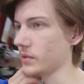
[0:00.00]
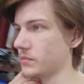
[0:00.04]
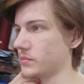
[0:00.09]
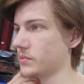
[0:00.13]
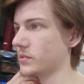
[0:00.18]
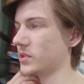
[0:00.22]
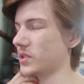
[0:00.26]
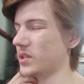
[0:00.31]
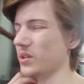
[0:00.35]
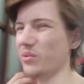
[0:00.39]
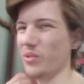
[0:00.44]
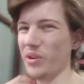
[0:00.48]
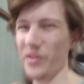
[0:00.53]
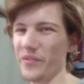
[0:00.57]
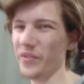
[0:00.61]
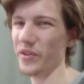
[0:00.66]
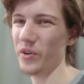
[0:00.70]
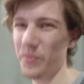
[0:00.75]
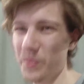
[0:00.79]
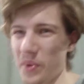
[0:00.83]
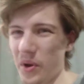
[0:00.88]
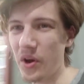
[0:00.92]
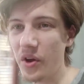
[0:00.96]
Still don't
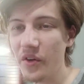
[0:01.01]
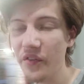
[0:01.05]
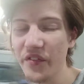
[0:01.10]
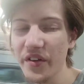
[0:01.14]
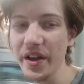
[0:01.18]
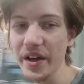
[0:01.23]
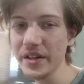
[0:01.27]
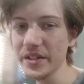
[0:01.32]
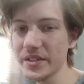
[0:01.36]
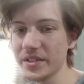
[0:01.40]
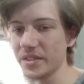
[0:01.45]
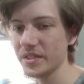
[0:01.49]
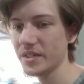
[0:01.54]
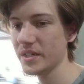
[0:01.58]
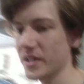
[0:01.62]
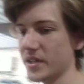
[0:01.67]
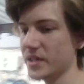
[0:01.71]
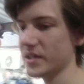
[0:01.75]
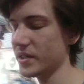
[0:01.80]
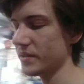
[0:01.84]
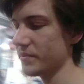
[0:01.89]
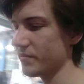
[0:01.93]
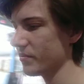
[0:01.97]
feel perfect.
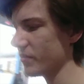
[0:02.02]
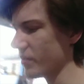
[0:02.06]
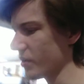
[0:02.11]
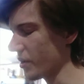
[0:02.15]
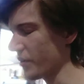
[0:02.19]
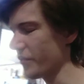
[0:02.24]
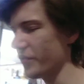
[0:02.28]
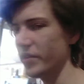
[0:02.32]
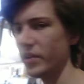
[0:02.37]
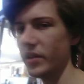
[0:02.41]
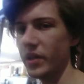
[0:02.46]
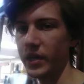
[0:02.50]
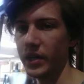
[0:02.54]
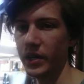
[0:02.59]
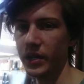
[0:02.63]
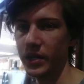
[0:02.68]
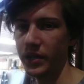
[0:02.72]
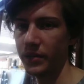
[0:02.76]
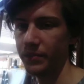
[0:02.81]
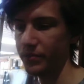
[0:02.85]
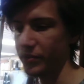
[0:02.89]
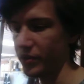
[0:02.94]
I feel like I can